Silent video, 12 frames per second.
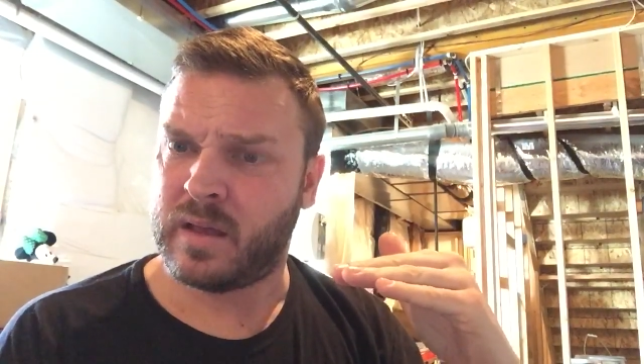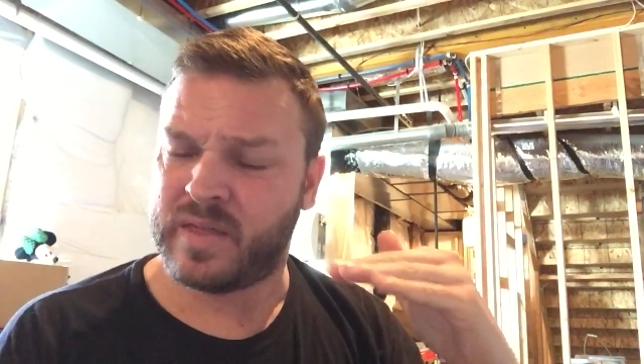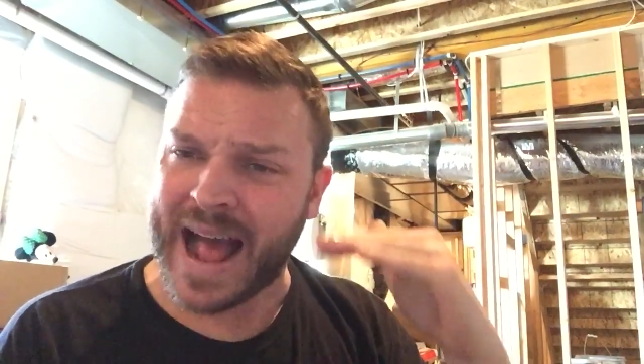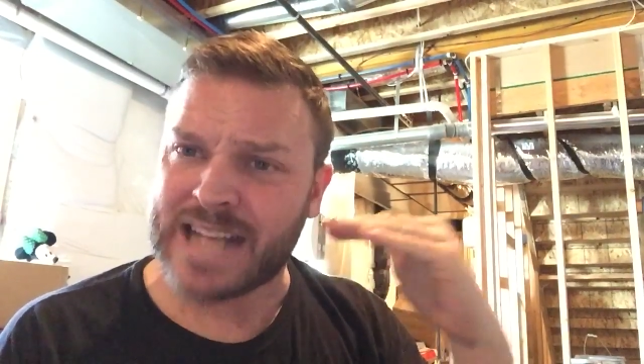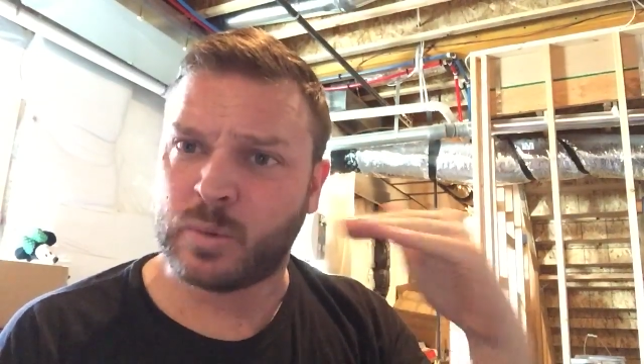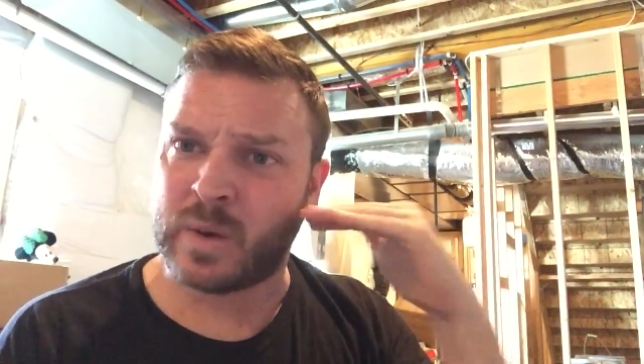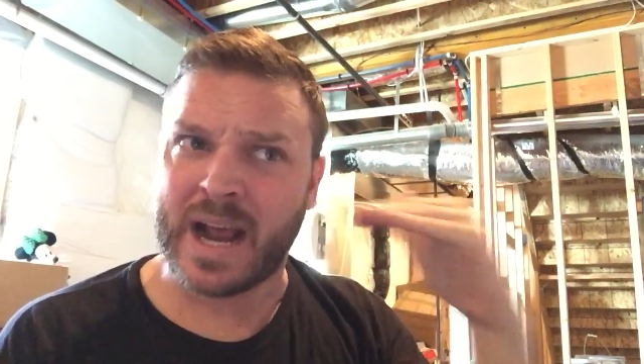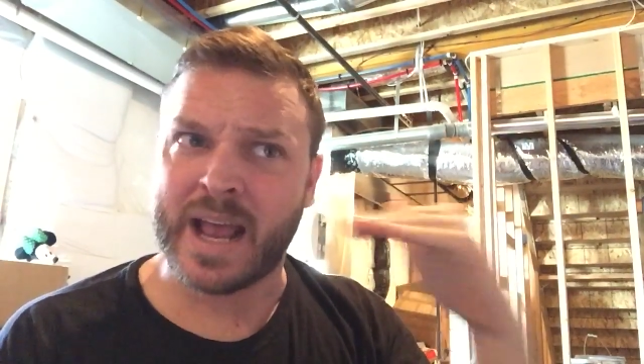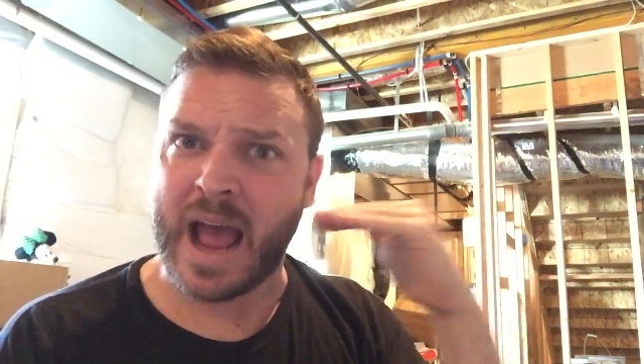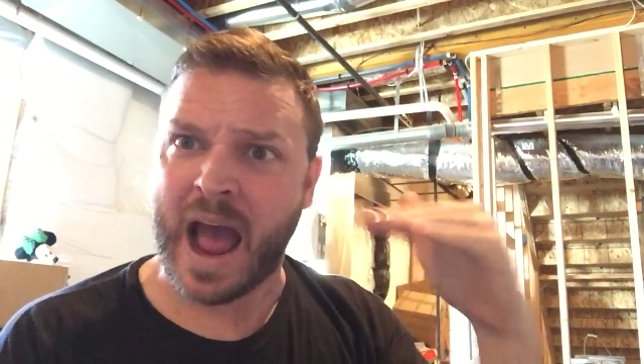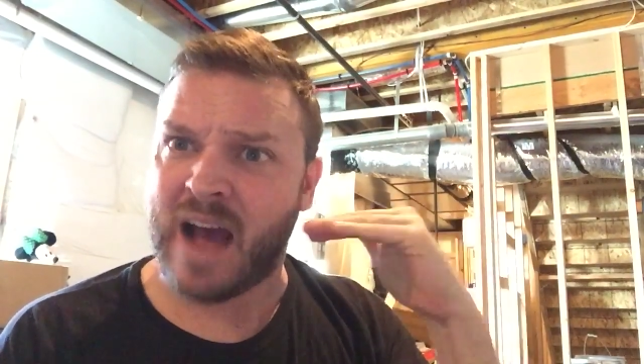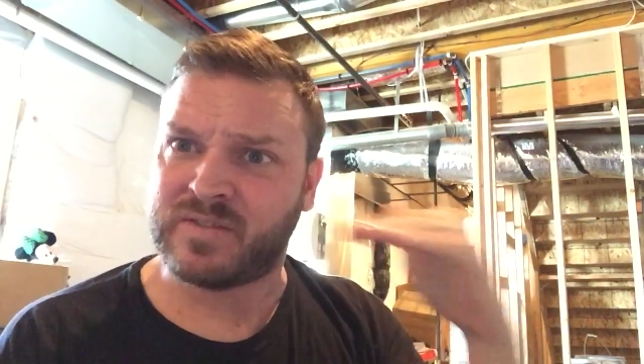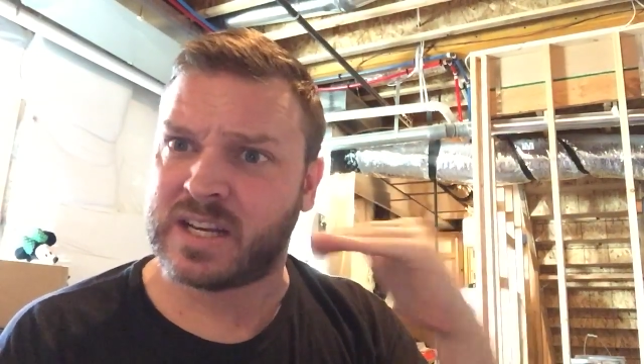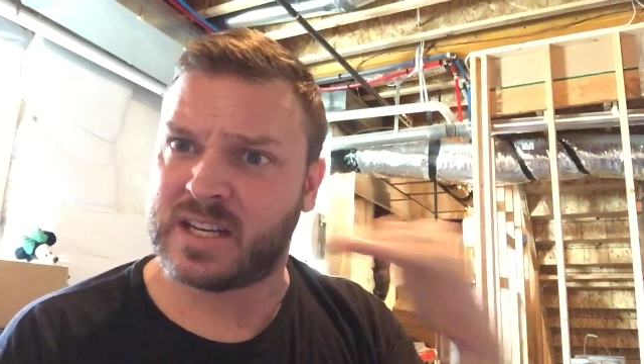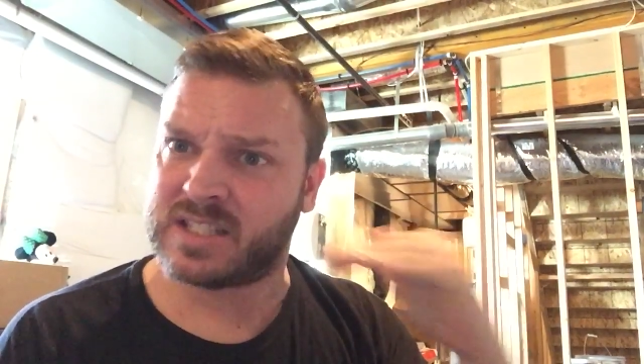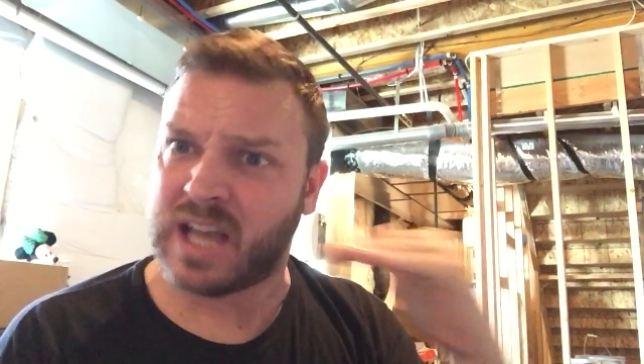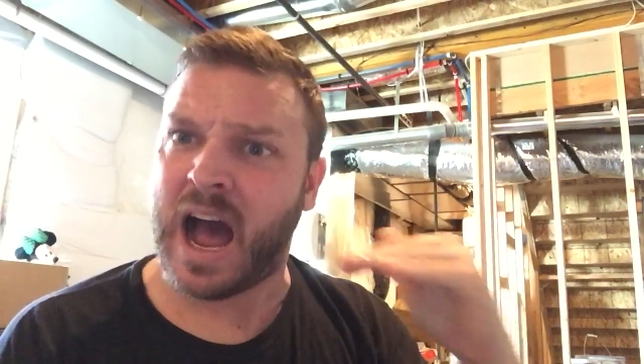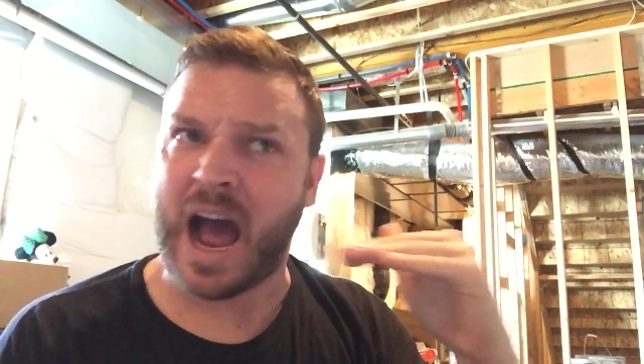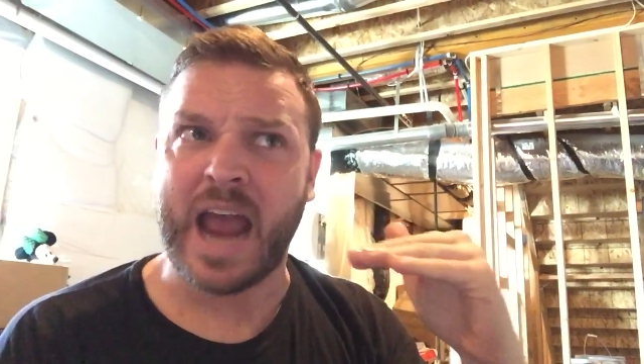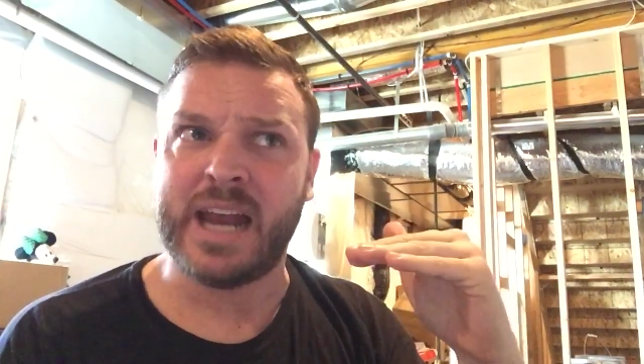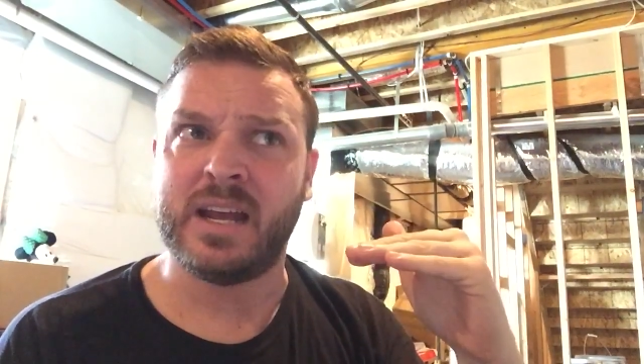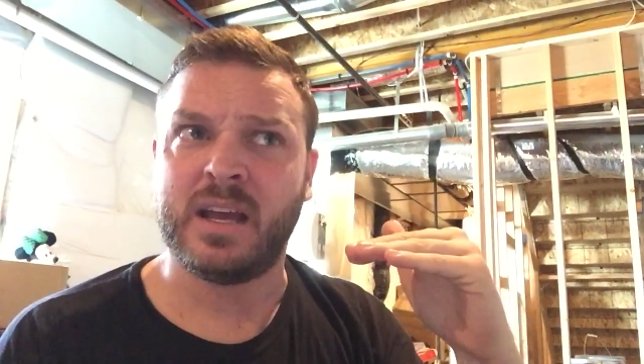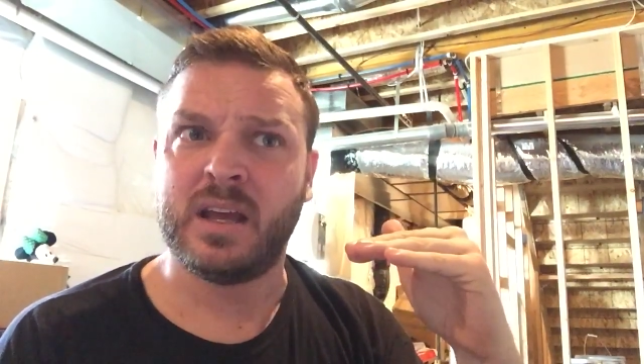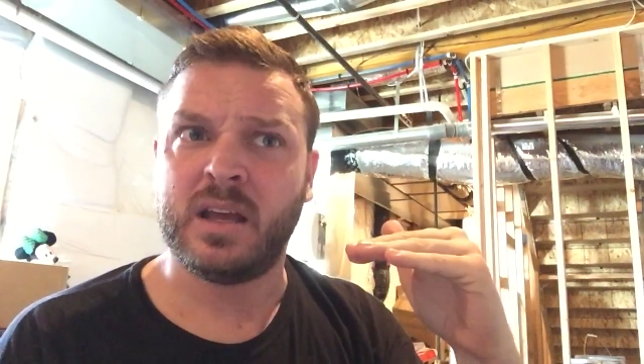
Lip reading: that's when I have to decide,